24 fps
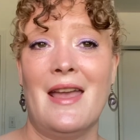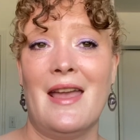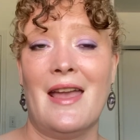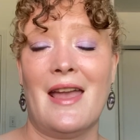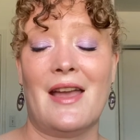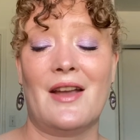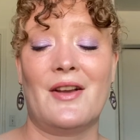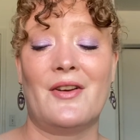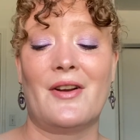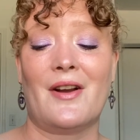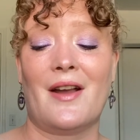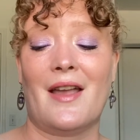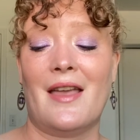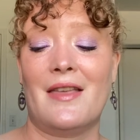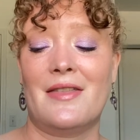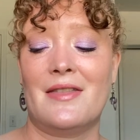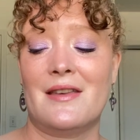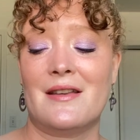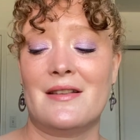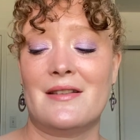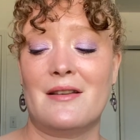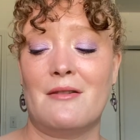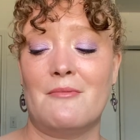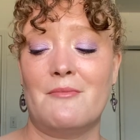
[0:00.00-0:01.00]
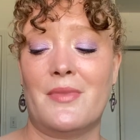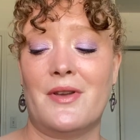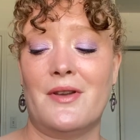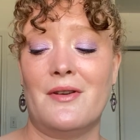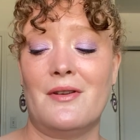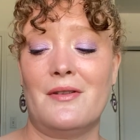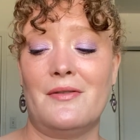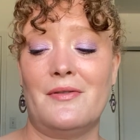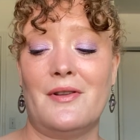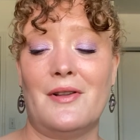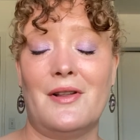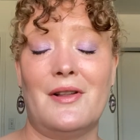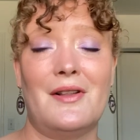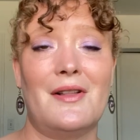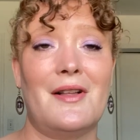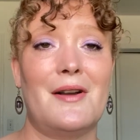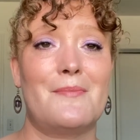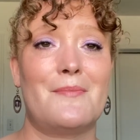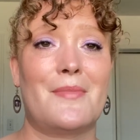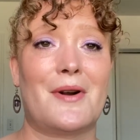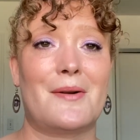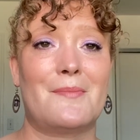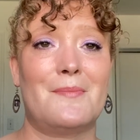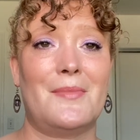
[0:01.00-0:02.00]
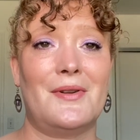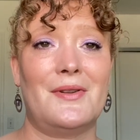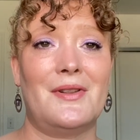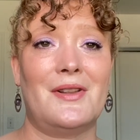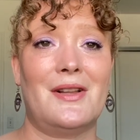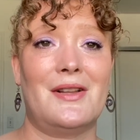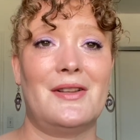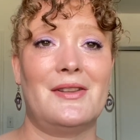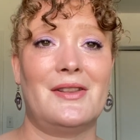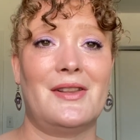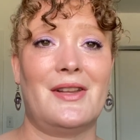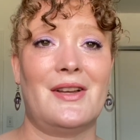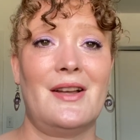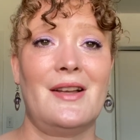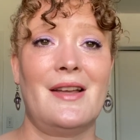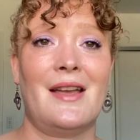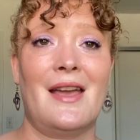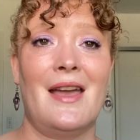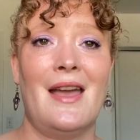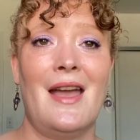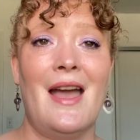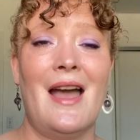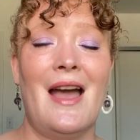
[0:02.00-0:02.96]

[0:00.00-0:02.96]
and create this beautiful purple look.